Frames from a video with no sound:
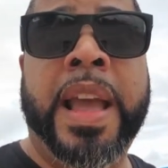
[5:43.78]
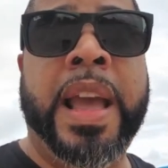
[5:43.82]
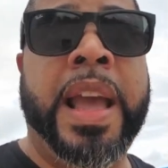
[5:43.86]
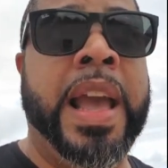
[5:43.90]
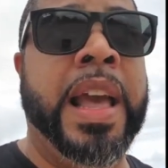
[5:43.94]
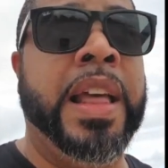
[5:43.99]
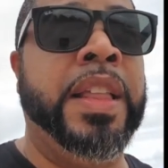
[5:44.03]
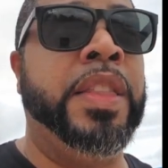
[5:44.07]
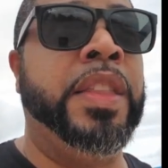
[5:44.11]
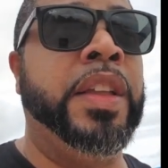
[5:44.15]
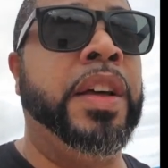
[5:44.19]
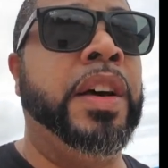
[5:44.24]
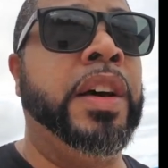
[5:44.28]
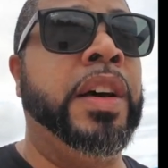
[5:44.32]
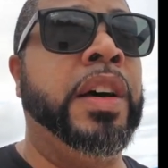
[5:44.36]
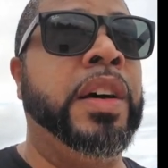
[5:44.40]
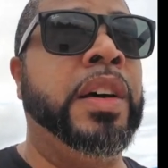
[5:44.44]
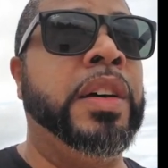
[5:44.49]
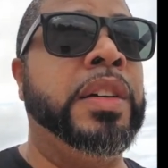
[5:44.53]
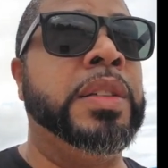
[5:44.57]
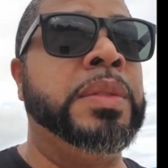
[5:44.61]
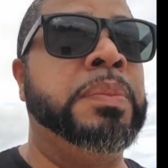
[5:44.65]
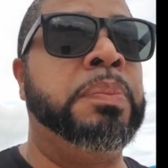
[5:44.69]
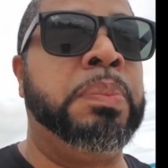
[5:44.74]
and
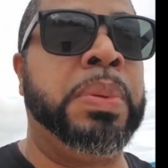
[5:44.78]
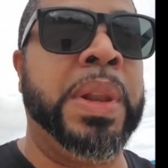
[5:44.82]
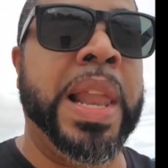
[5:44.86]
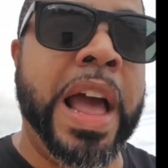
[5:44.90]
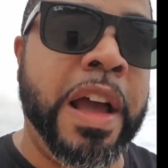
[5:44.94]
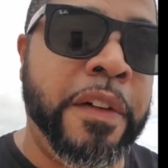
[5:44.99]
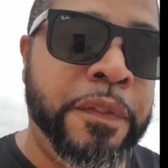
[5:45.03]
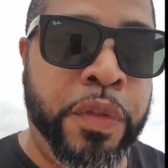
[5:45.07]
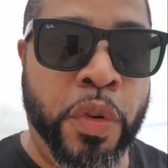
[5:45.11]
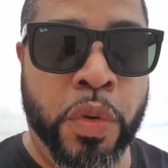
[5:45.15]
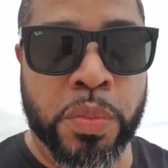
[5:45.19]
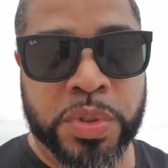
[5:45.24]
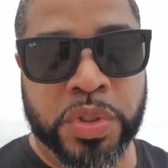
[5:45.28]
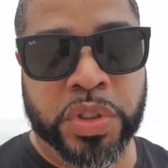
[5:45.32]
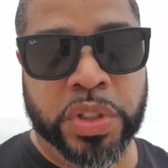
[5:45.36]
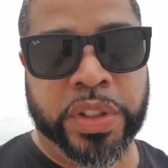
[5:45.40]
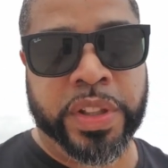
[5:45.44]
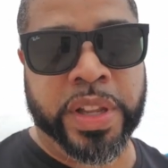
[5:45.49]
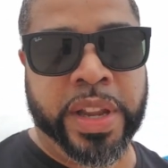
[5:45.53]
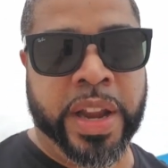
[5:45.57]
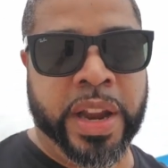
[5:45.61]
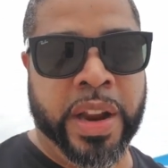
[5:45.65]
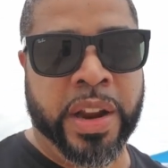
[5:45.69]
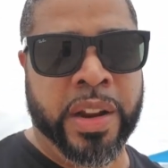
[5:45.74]
the platforms are
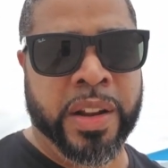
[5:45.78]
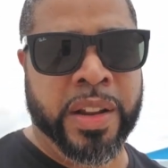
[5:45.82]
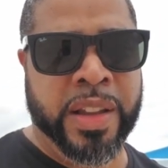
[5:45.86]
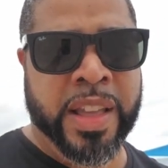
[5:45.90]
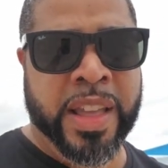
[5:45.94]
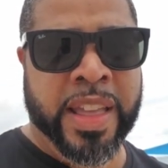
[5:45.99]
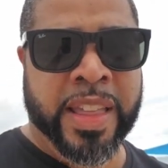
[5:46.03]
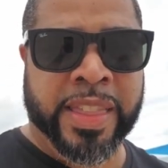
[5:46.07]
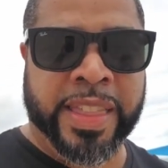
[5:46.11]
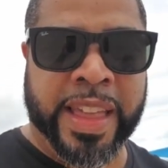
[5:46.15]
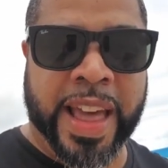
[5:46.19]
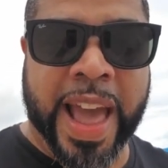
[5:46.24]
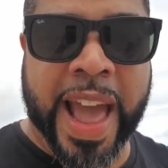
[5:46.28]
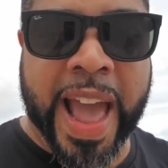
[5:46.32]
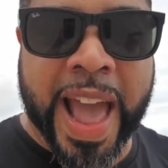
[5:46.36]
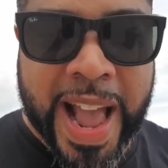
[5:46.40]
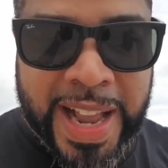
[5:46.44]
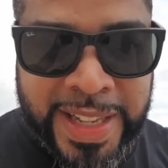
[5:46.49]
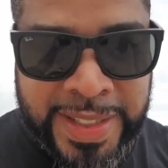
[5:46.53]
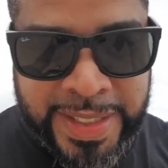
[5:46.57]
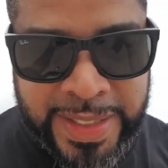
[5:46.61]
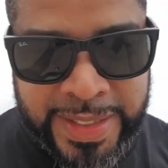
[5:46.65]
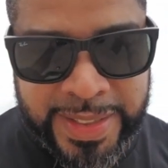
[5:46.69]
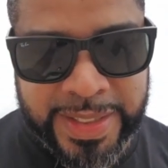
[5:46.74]
there, the
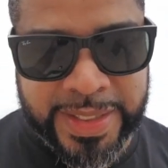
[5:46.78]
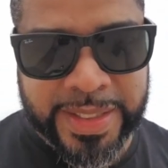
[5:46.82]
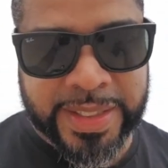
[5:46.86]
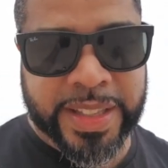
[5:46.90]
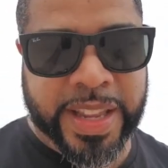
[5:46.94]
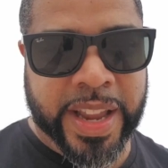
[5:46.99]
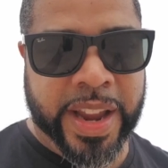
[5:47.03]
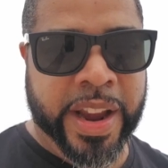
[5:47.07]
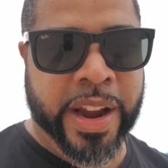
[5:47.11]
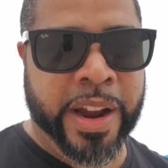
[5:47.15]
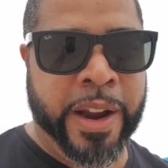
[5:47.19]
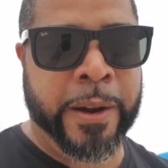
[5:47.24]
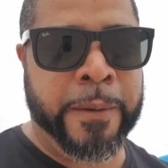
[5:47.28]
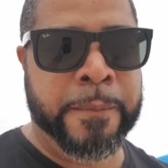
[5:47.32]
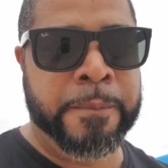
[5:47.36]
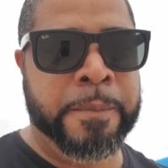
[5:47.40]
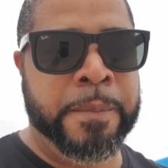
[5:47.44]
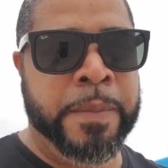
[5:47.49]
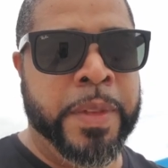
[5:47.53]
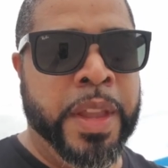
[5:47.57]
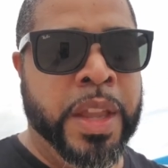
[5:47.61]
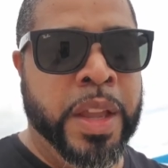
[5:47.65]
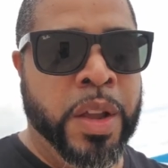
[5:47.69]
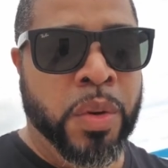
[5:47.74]
access is there.
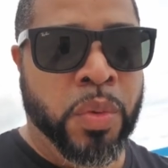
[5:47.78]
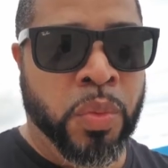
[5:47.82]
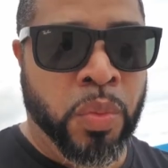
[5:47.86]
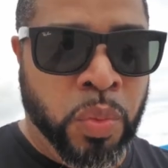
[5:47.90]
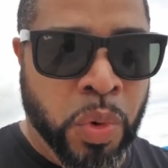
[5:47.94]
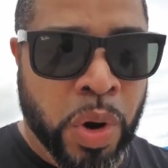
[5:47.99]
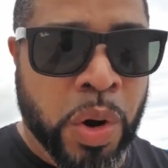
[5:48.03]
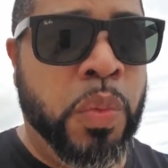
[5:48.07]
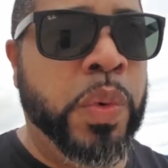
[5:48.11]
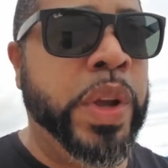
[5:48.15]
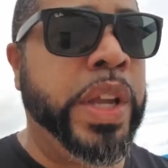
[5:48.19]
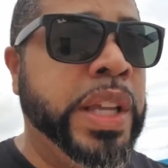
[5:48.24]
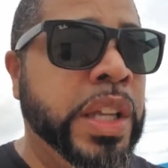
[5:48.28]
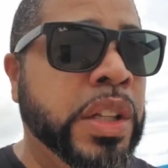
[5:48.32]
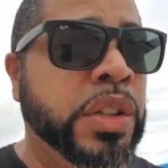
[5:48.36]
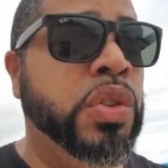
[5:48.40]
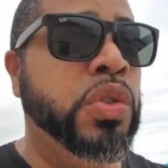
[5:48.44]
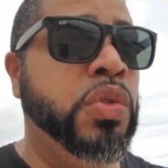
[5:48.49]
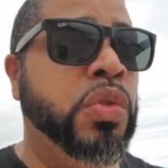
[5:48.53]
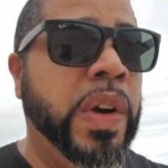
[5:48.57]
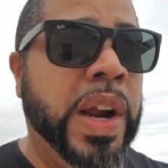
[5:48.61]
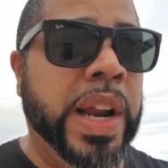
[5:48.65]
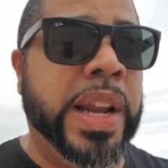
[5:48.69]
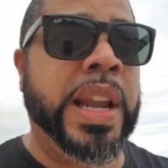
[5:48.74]
What we can
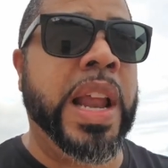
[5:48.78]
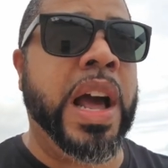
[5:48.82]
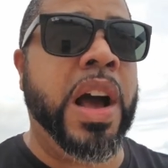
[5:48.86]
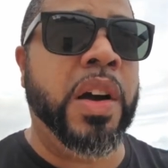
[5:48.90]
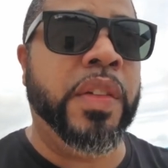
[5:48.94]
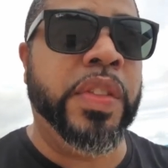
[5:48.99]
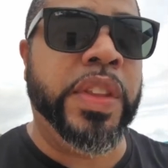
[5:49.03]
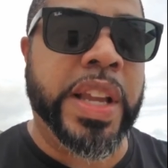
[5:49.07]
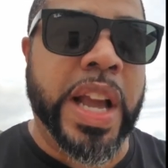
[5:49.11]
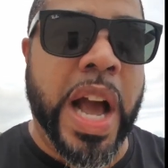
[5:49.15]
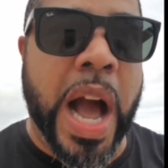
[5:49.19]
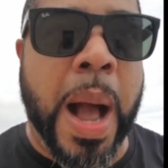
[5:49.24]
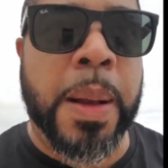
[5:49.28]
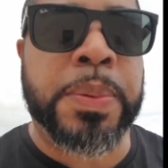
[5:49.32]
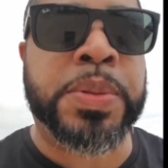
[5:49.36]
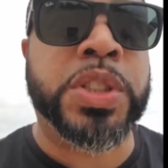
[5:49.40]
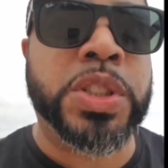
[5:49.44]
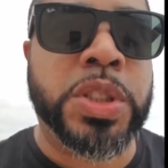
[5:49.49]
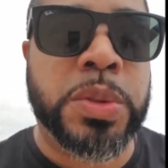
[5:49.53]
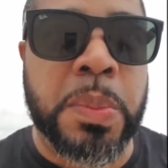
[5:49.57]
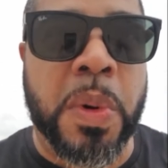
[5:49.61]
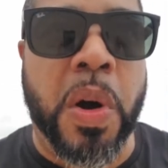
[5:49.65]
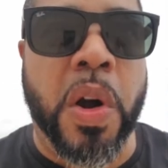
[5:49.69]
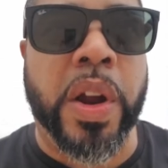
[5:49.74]
do right now in the
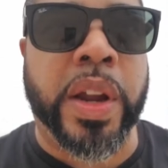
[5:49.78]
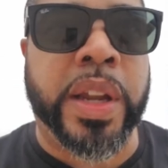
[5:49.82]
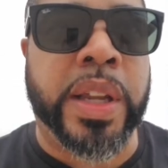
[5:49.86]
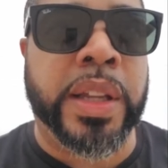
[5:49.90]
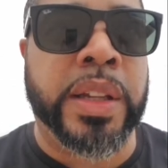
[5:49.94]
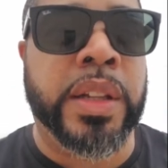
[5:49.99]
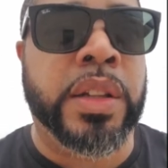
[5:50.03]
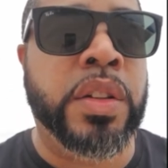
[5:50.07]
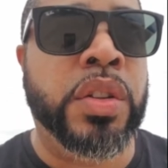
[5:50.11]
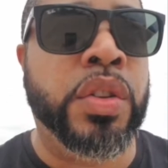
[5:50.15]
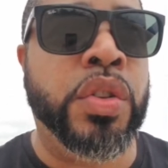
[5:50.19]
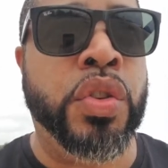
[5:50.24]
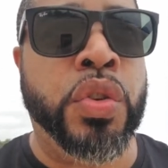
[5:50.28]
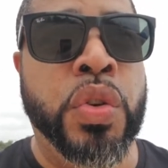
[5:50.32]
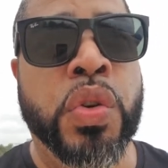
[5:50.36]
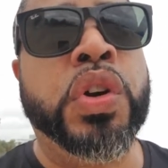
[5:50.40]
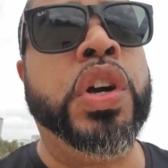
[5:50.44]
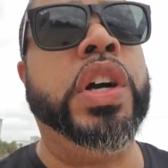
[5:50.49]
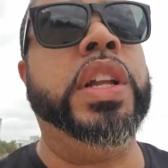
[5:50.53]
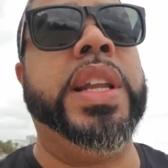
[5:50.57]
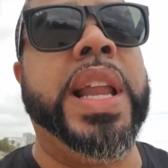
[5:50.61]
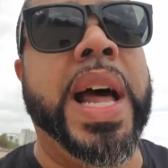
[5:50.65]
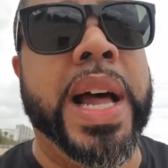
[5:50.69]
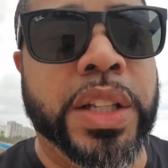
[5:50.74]
options market, you
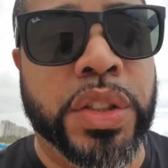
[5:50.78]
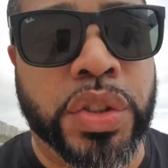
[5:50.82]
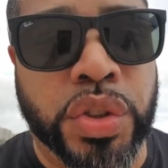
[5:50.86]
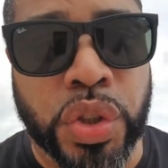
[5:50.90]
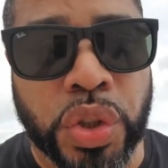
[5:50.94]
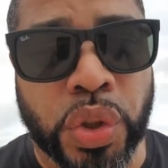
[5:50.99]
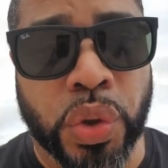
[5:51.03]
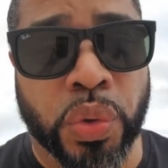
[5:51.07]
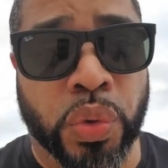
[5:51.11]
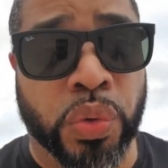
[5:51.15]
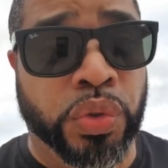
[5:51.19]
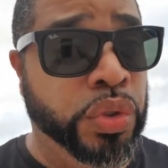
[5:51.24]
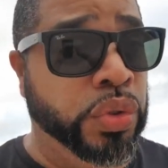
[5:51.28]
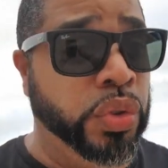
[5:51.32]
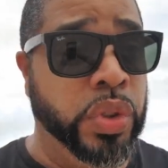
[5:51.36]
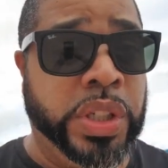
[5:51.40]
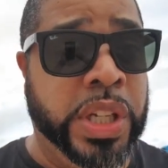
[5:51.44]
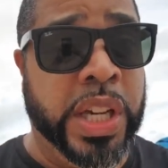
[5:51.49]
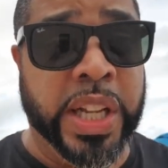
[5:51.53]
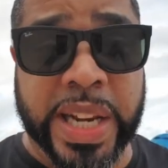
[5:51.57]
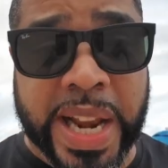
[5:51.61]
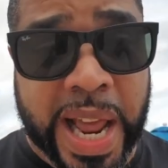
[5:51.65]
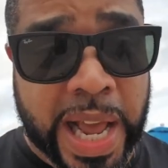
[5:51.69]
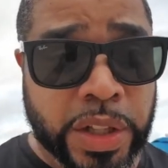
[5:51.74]
could not do,
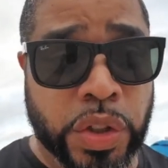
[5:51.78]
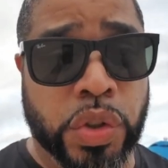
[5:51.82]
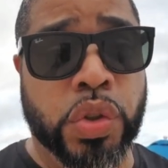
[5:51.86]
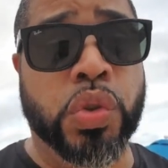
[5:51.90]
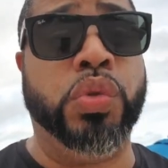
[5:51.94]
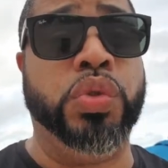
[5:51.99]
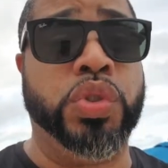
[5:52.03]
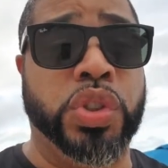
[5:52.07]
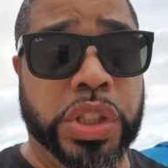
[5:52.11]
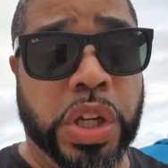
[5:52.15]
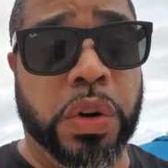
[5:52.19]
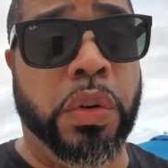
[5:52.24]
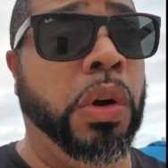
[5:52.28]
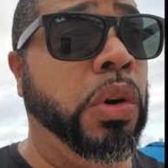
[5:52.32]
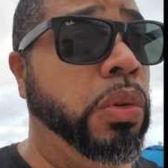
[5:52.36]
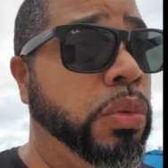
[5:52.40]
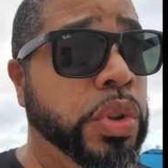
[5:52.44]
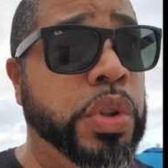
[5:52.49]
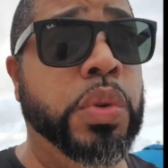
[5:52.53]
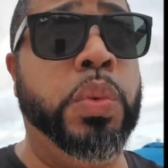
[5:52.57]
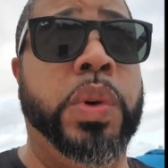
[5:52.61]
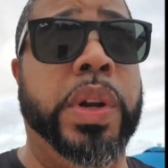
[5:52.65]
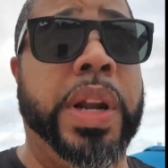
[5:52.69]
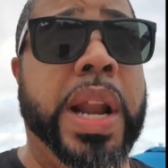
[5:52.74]
could not do, zero.
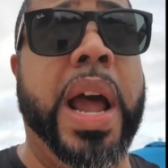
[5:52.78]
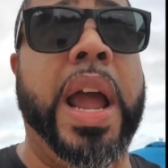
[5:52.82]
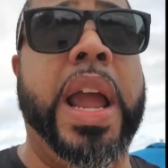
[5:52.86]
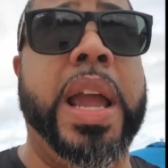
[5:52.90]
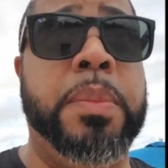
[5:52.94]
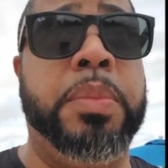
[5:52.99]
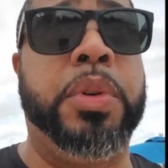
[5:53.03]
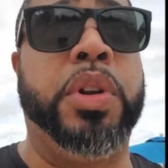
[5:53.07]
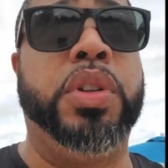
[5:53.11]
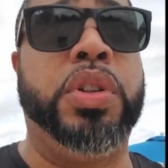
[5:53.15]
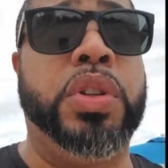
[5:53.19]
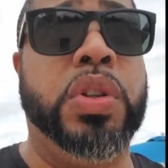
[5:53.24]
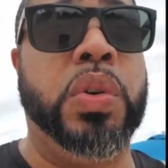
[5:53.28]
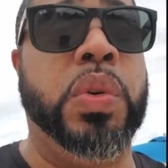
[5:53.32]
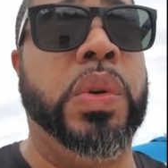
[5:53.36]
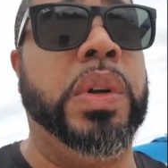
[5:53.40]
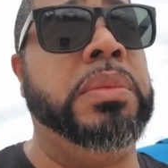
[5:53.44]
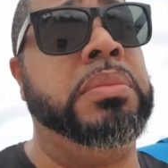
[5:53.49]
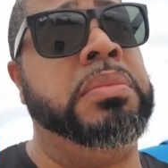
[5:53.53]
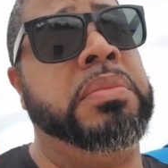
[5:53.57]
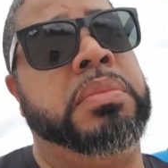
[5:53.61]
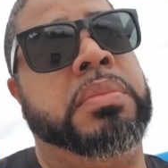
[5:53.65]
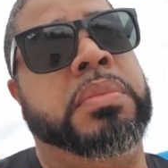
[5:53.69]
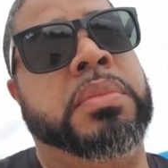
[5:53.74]
You were not able to do it,